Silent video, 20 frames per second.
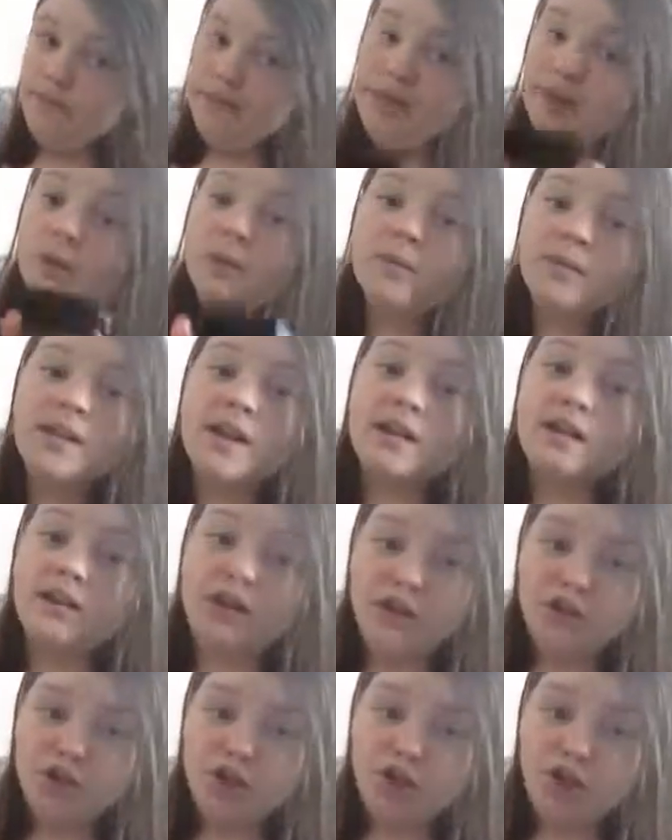He almost got
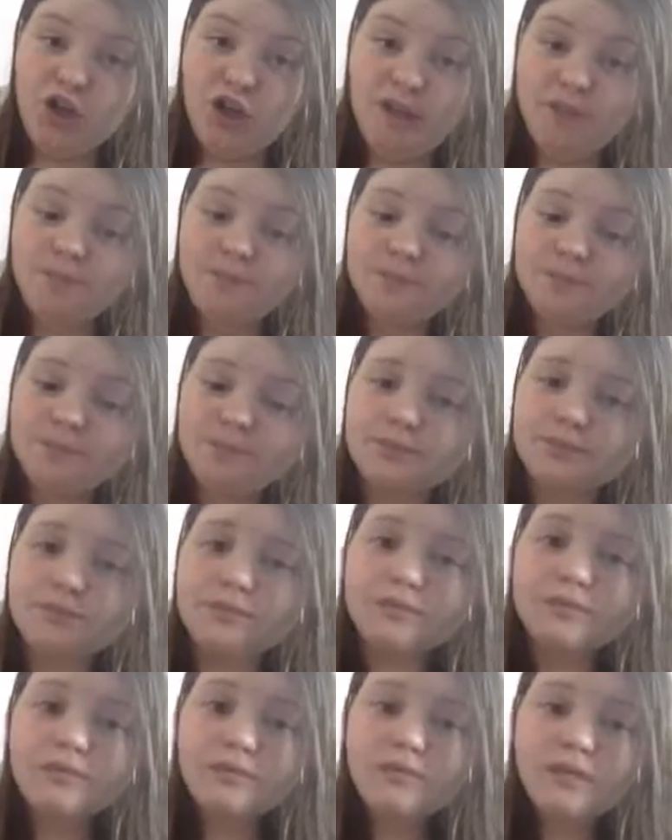electrocuted.
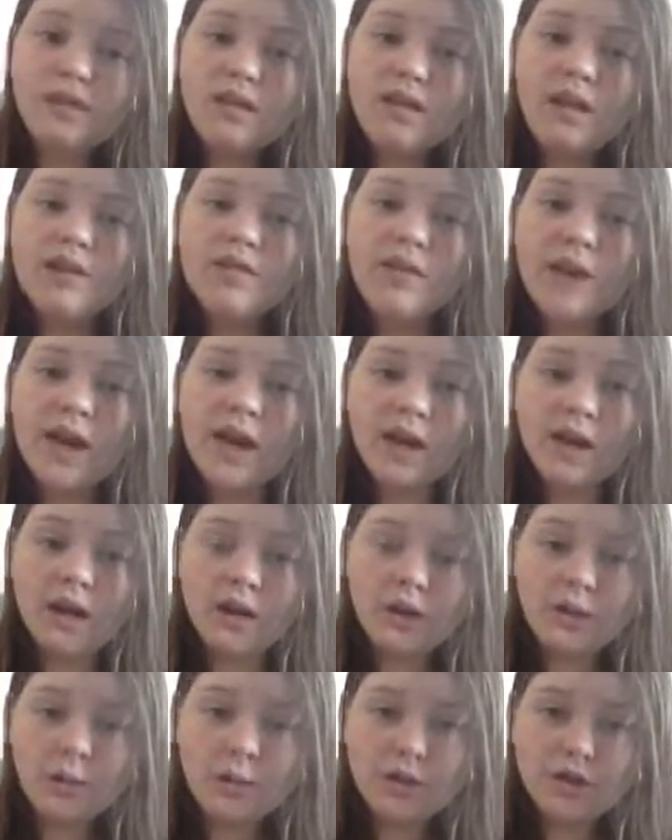Then,
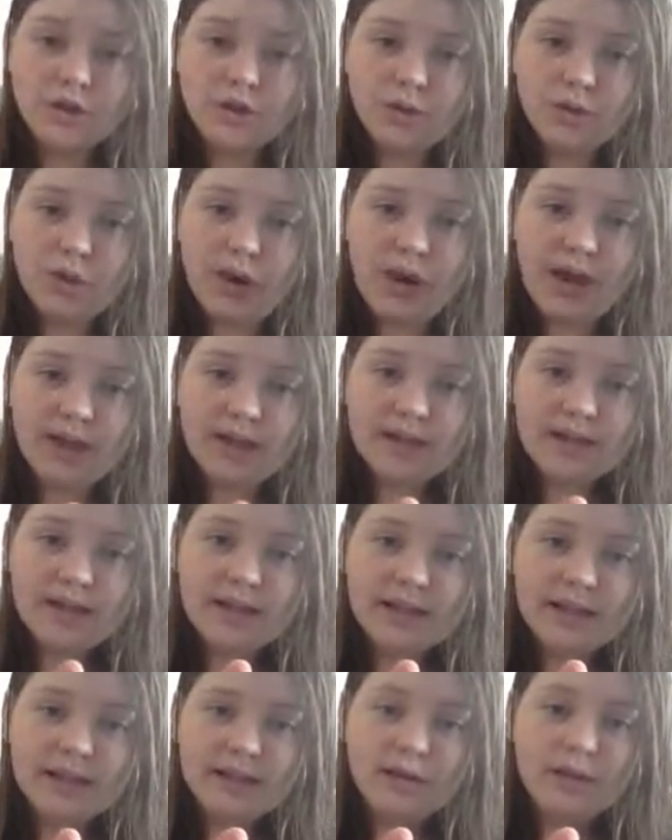once you
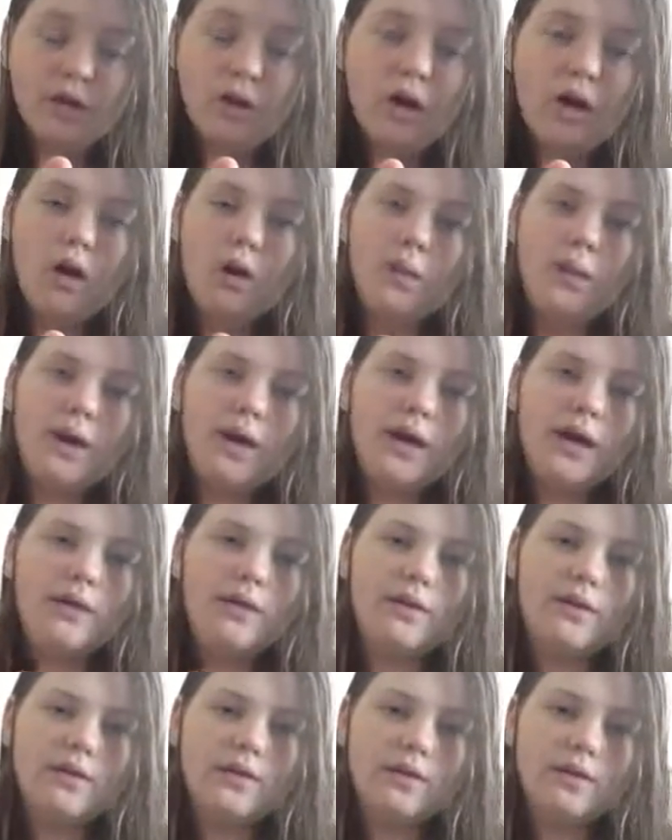exit this little hallway,
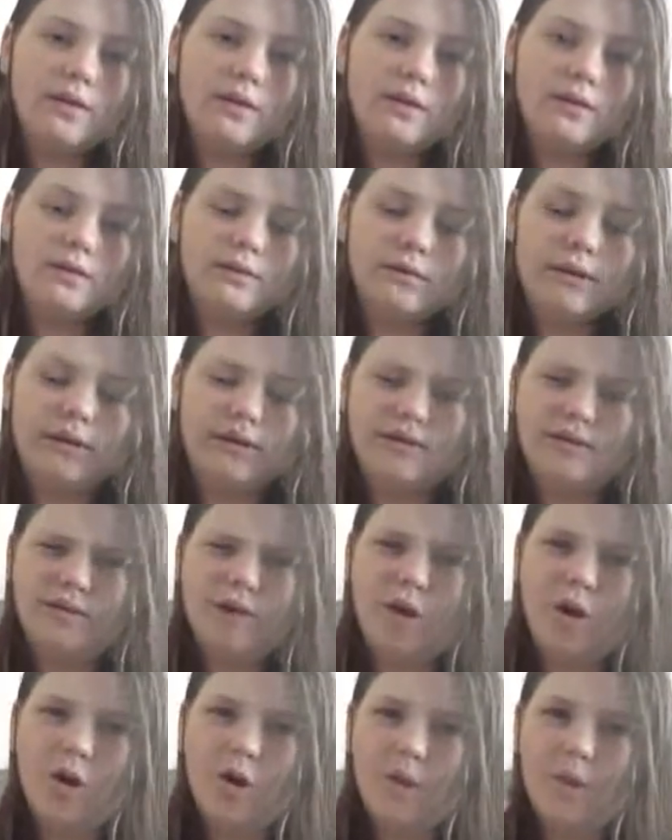and they're like
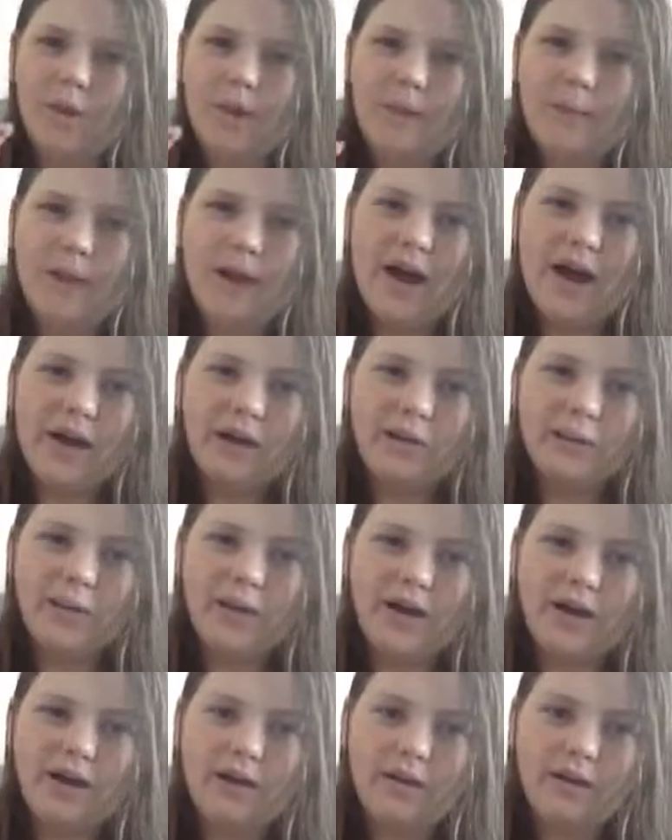
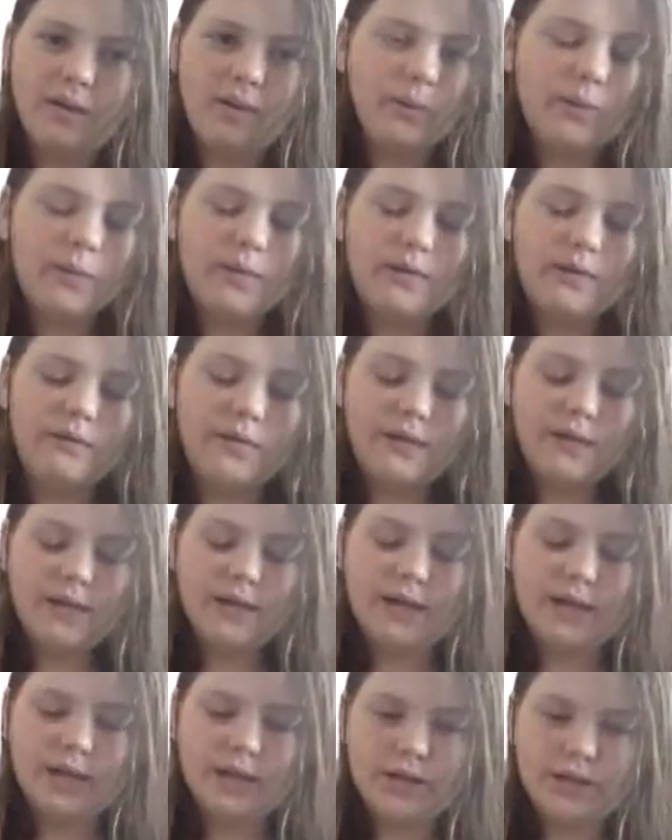pathway, whatever,
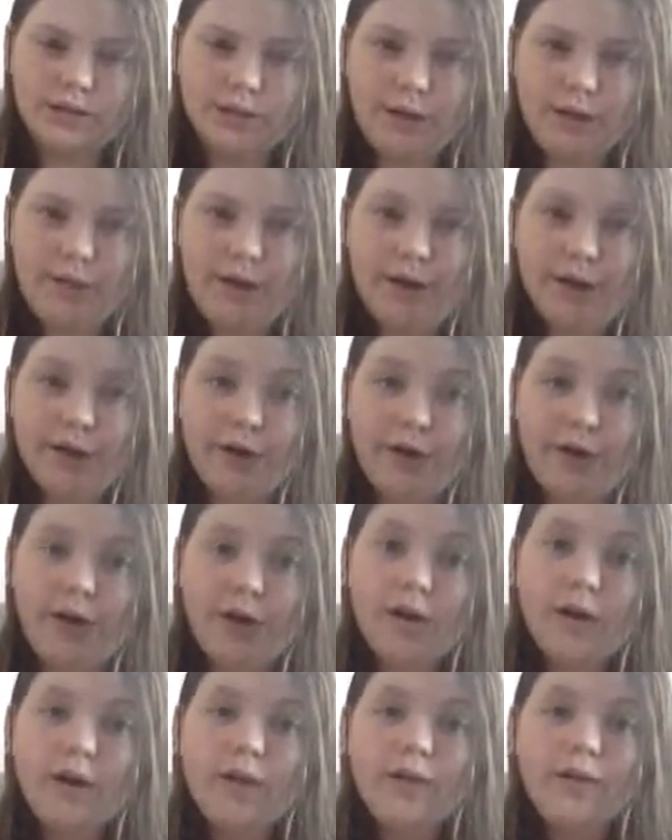to get into our
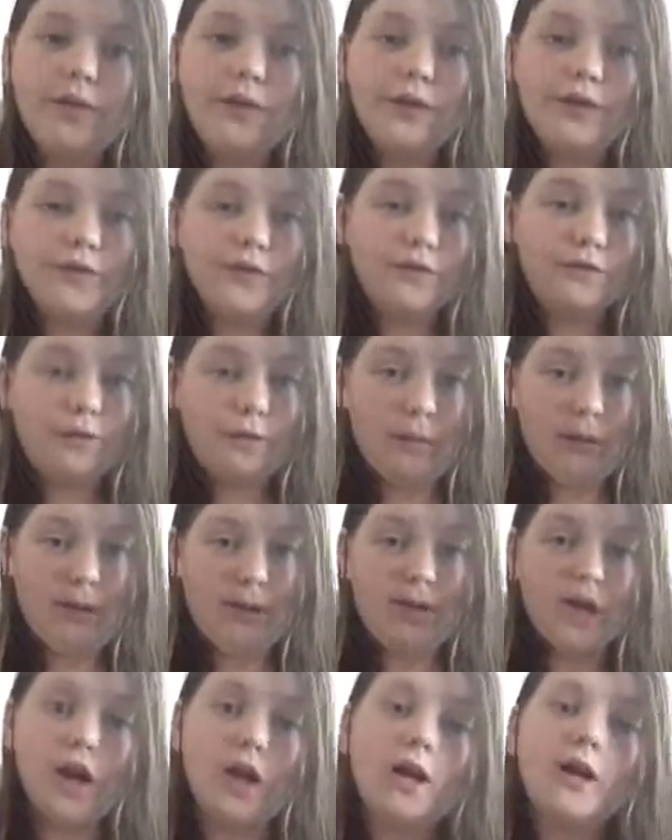backyard, there's the full
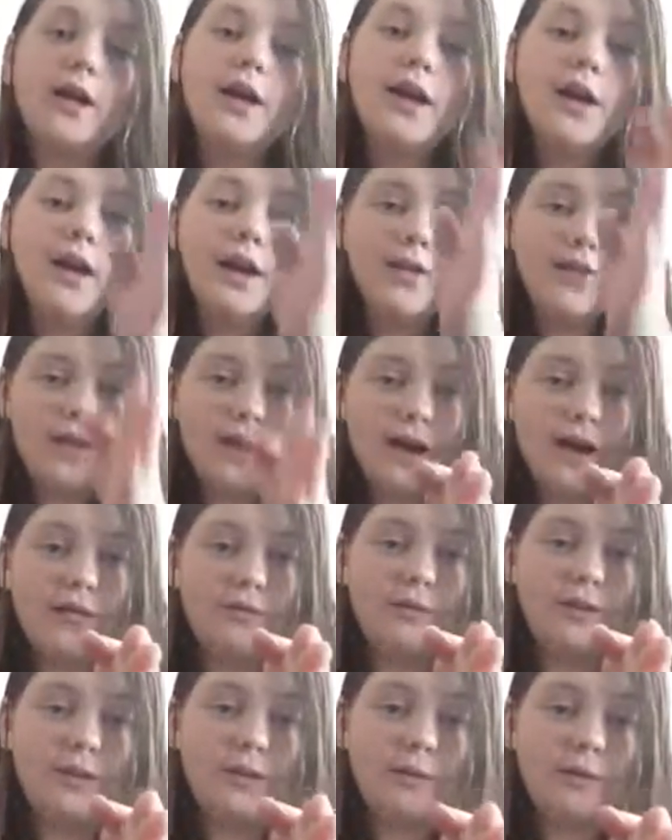backyard. And then
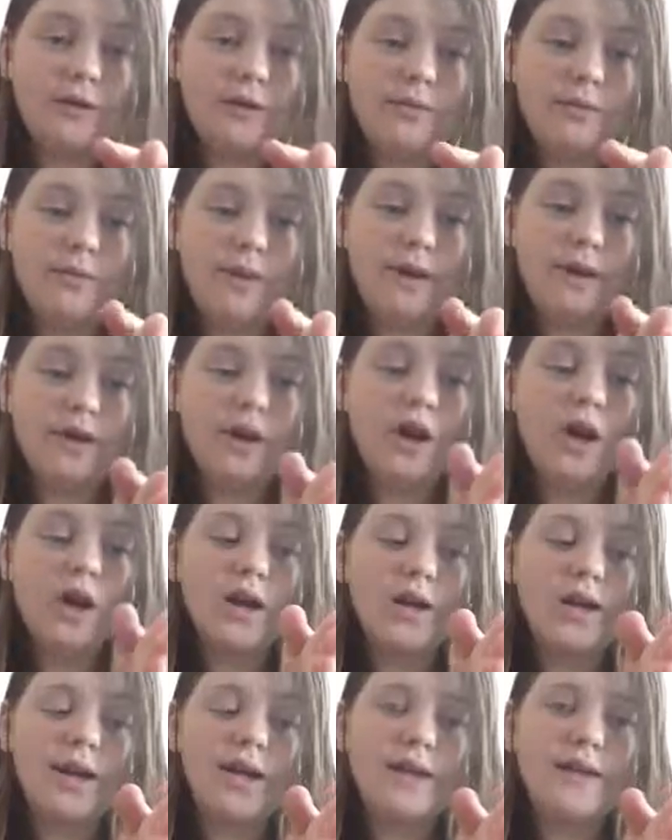halfway in the middle of the
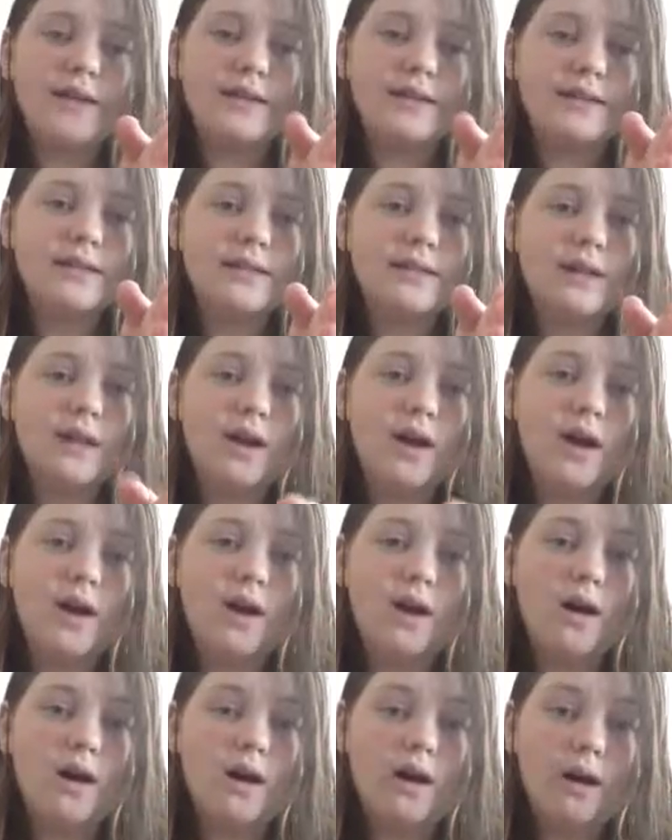backyard is
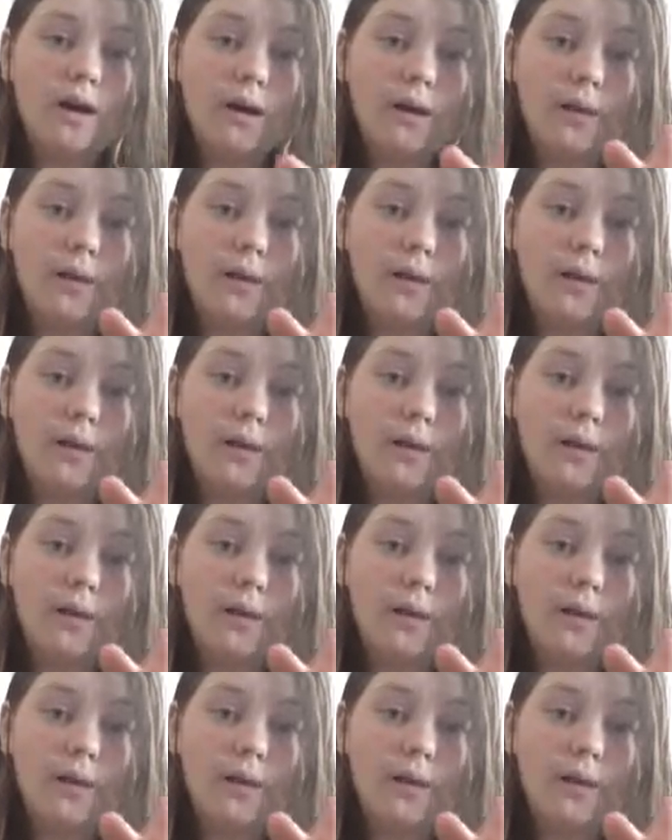the